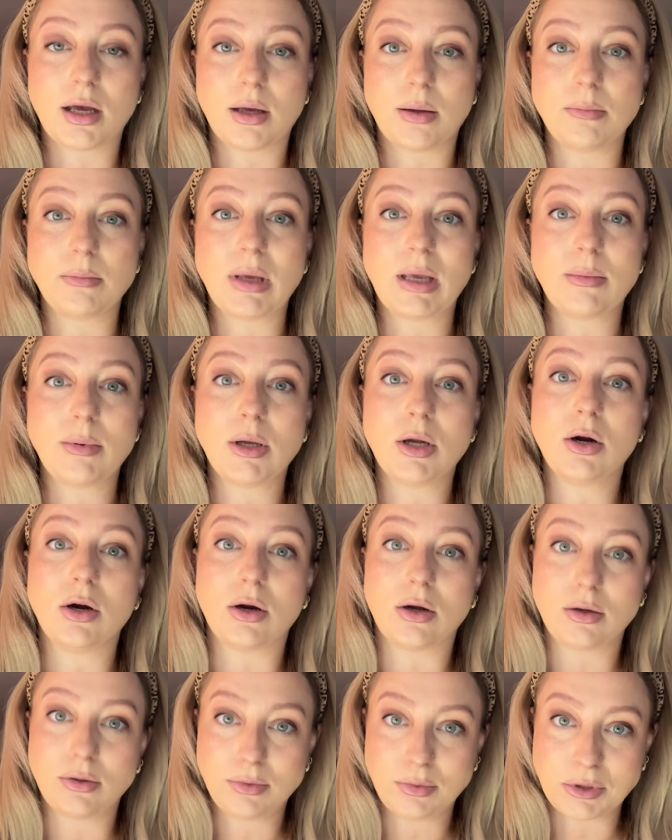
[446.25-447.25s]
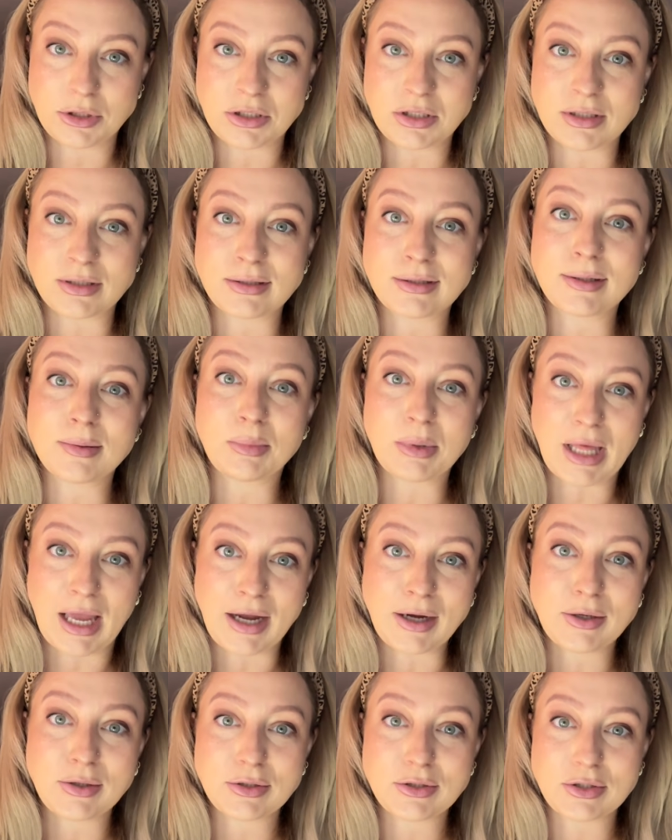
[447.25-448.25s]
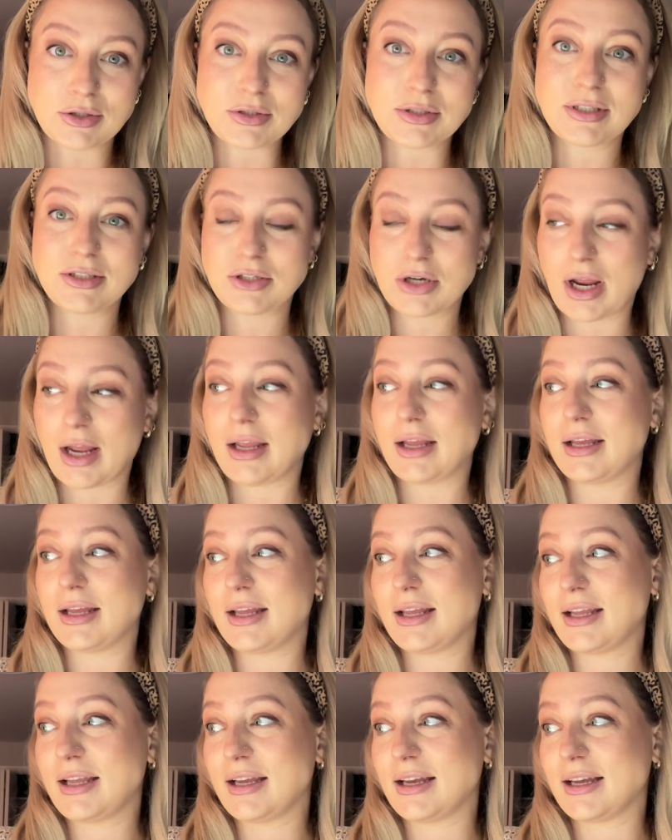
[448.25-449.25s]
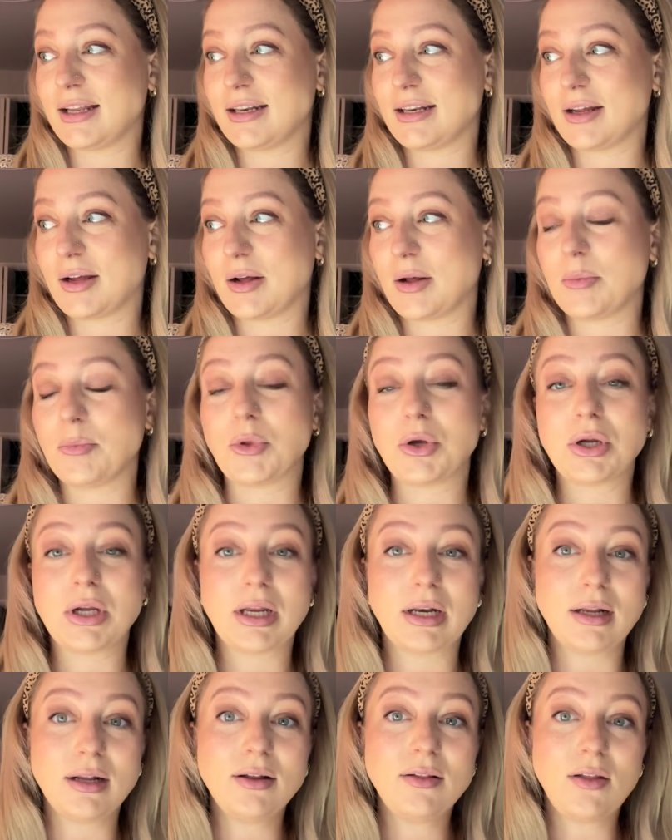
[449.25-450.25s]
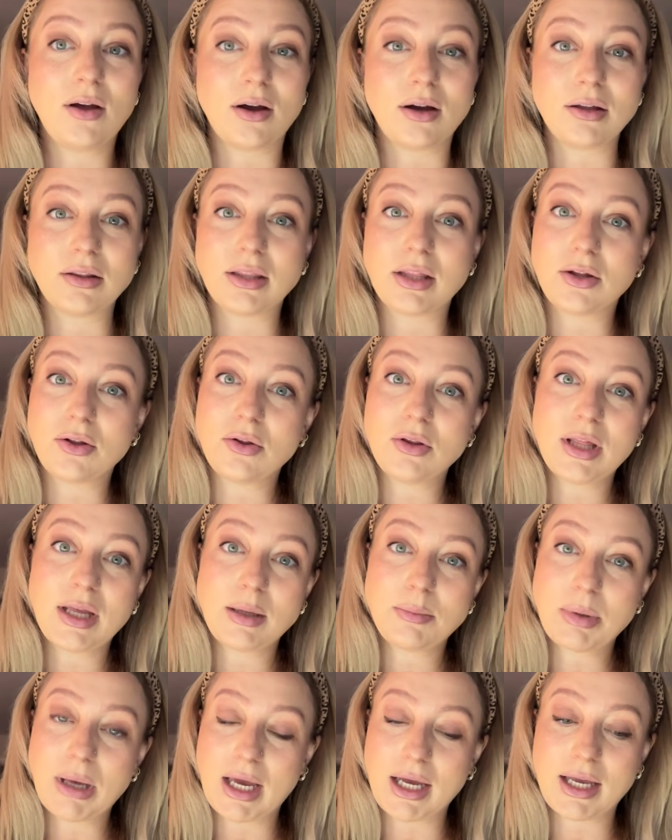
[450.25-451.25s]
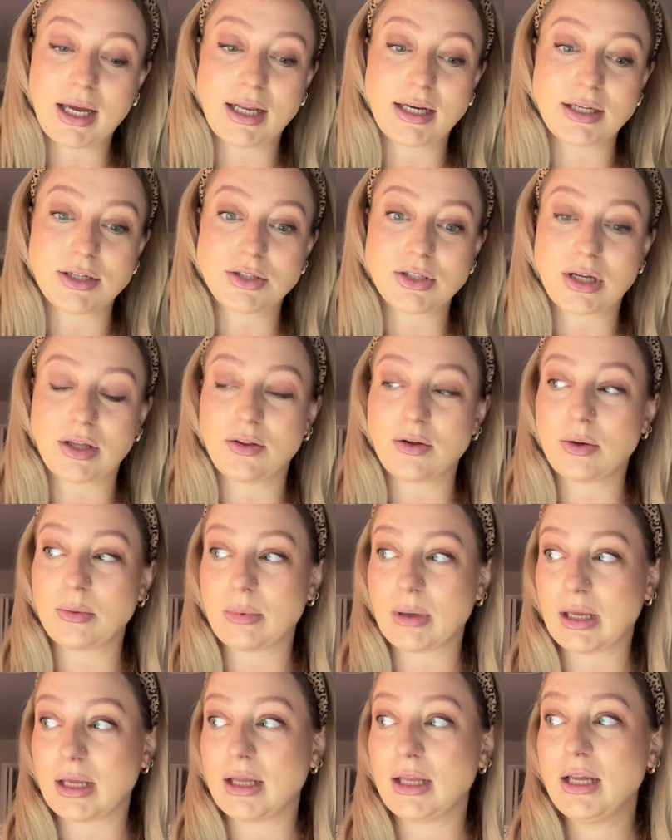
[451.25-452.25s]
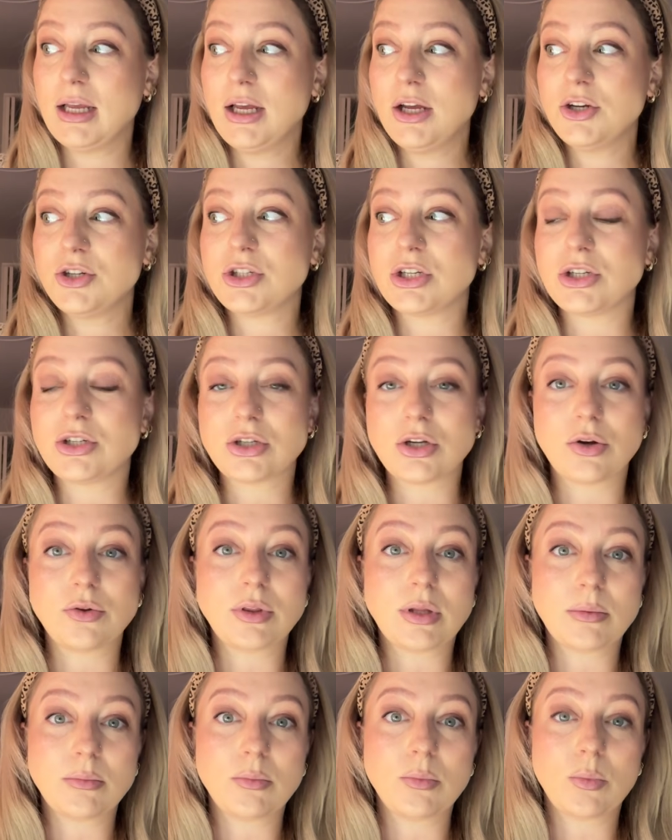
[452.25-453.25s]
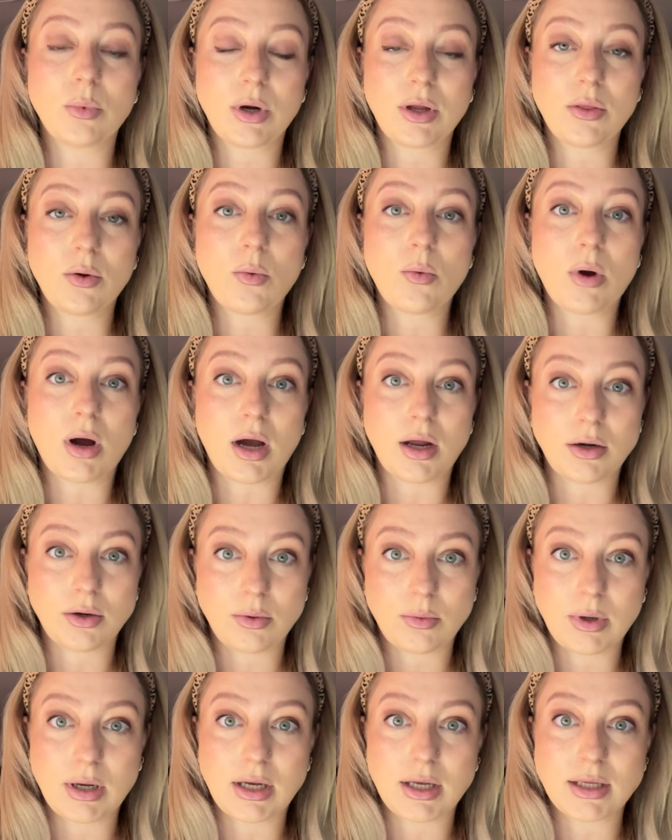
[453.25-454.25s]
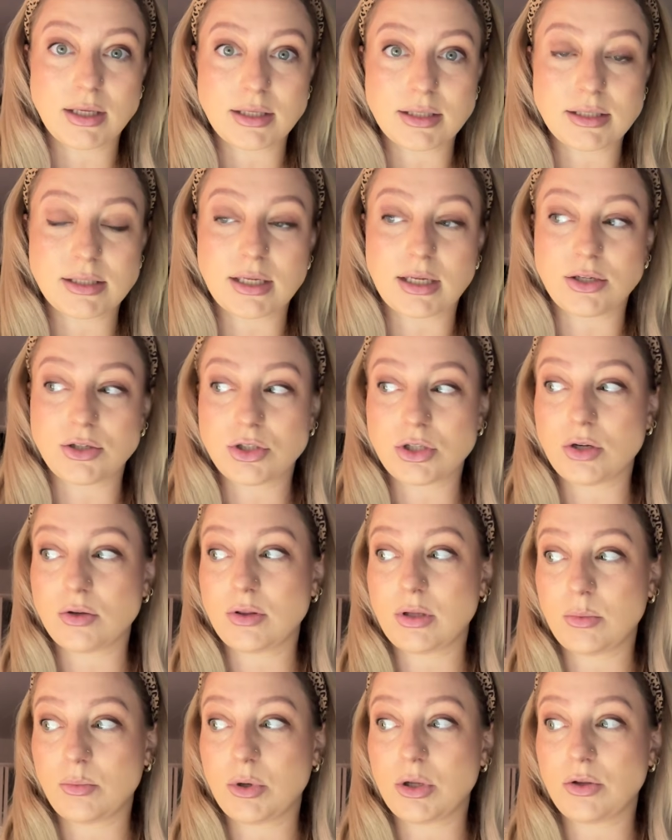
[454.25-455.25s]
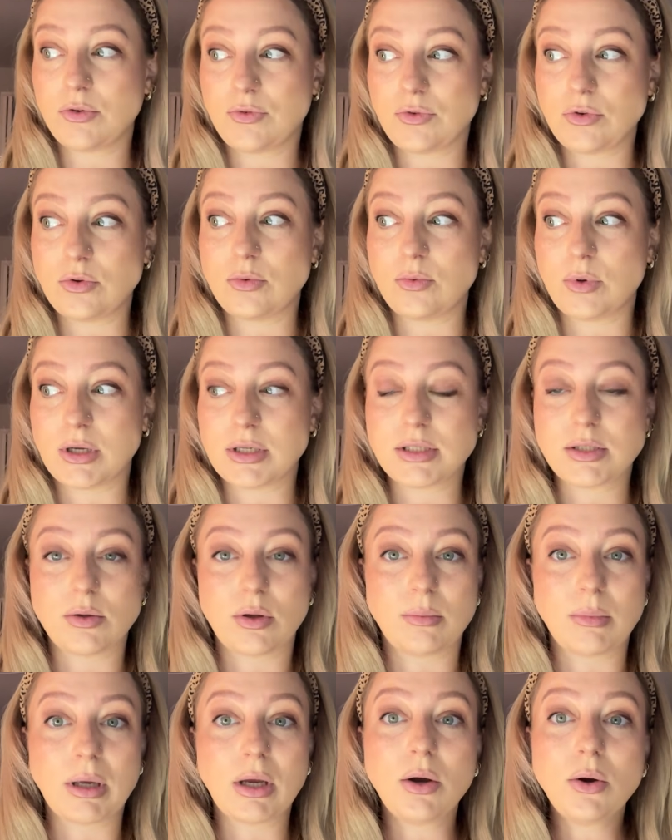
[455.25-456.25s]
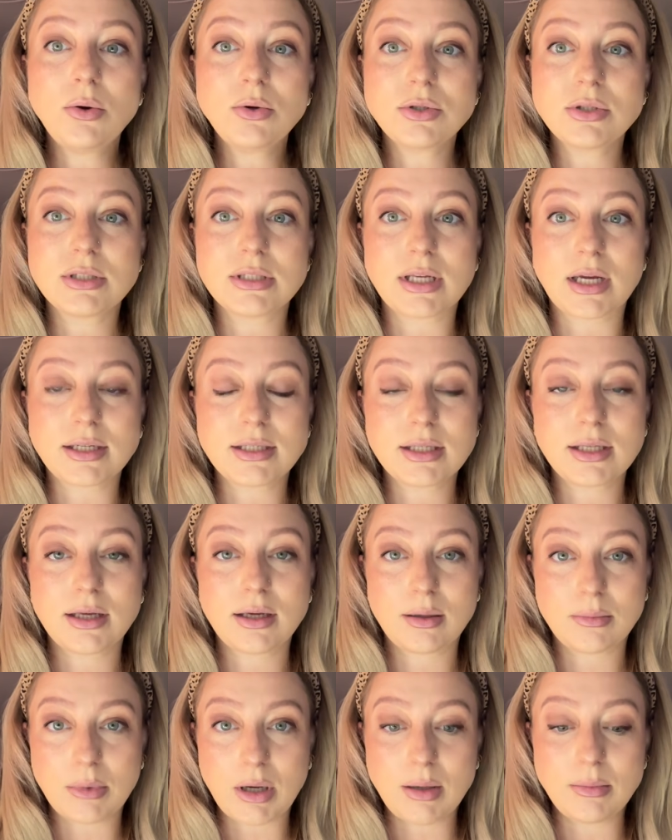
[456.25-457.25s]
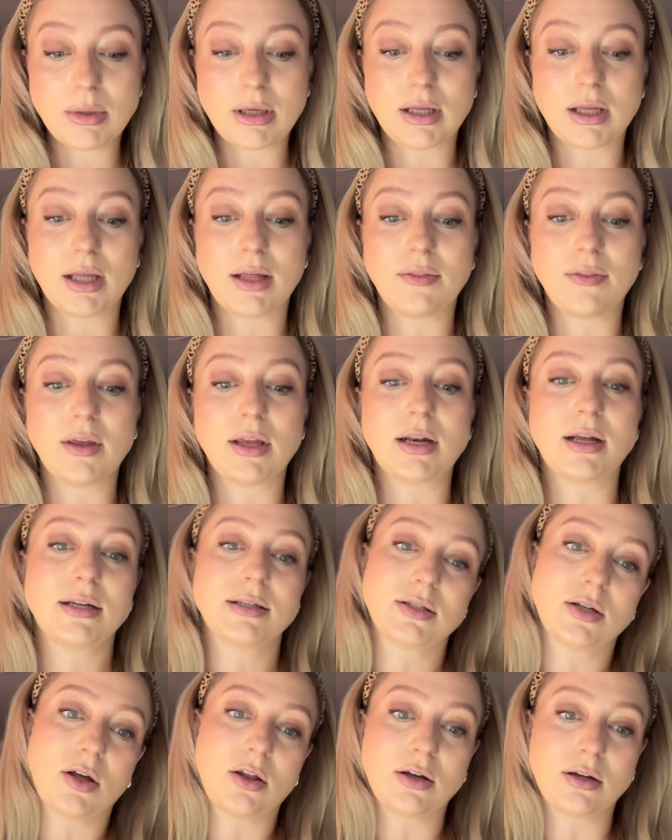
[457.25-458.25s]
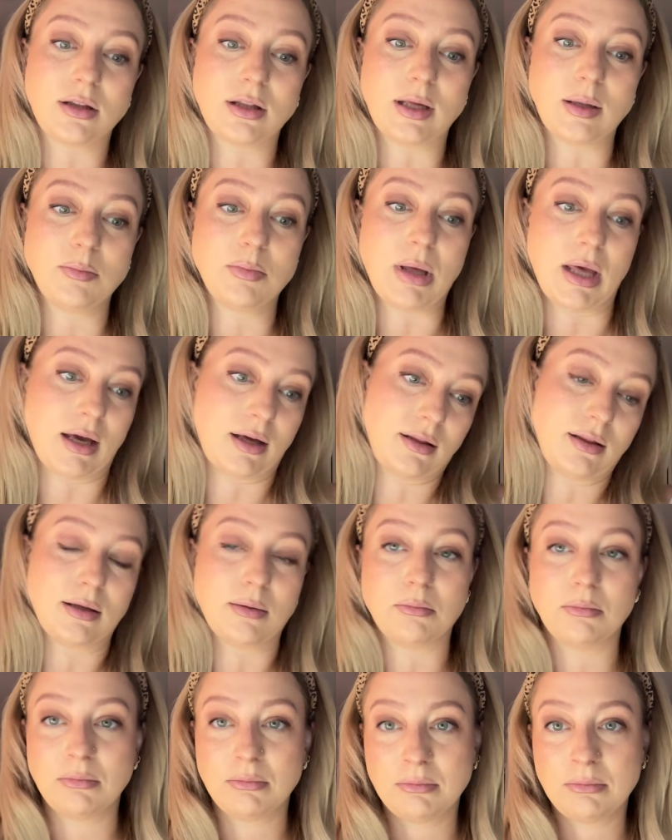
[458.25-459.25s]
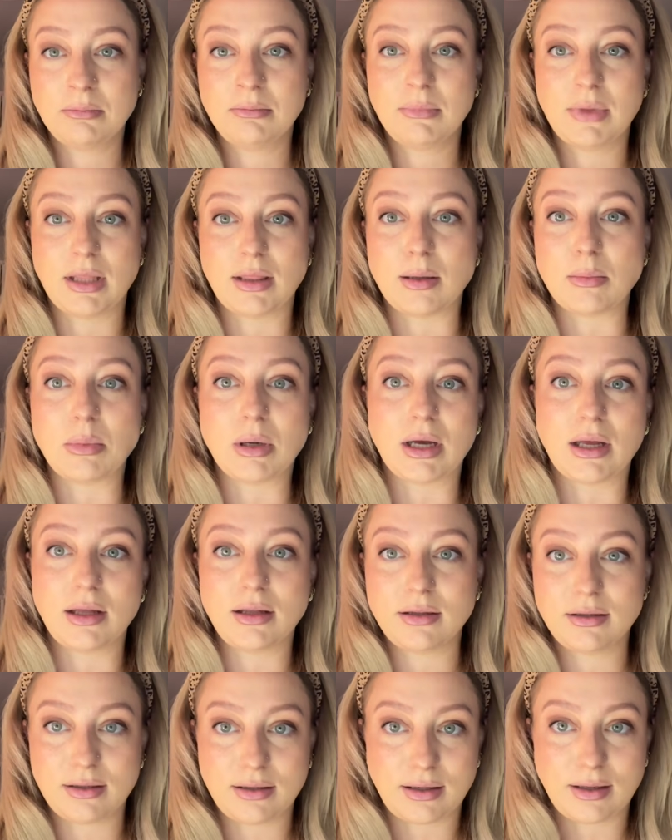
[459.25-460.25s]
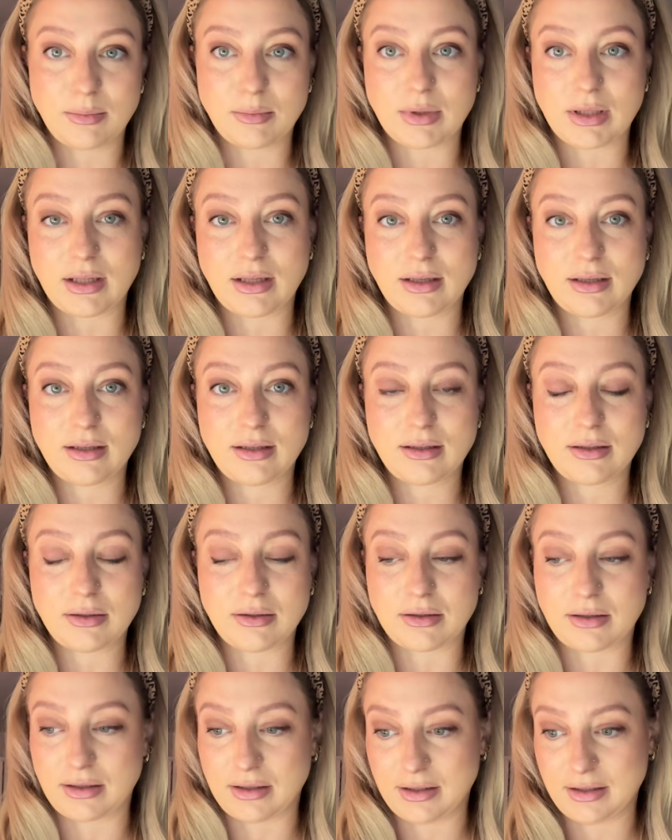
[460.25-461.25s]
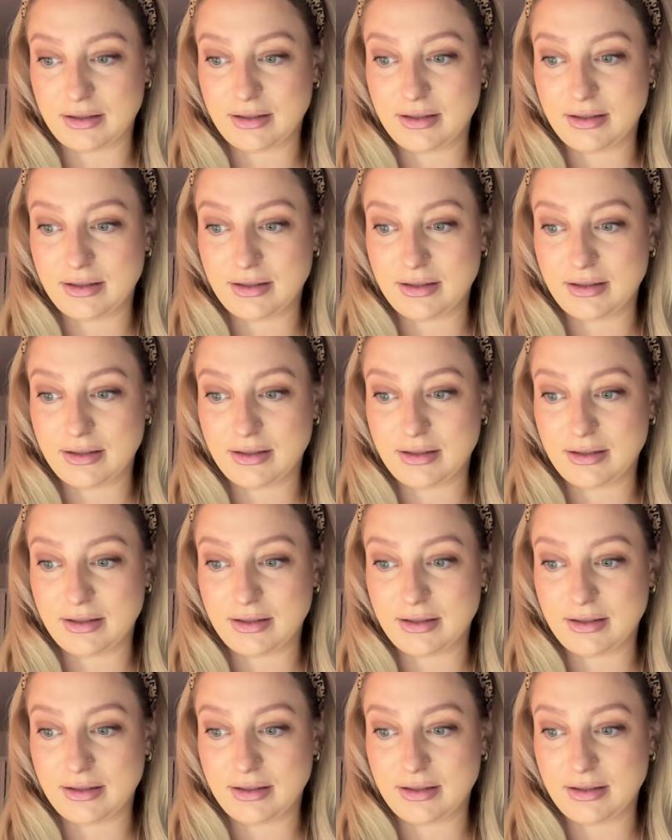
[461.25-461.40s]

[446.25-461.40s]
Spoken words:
baby girl, which is the black Jersey giant, and they're getting along. They'll like peck at each other, but she showed them where the water was and showed them where the food was. So I'm like, oh, she's acting like a mama. And then I saw her like peck them in the butt, and I'm like, okay,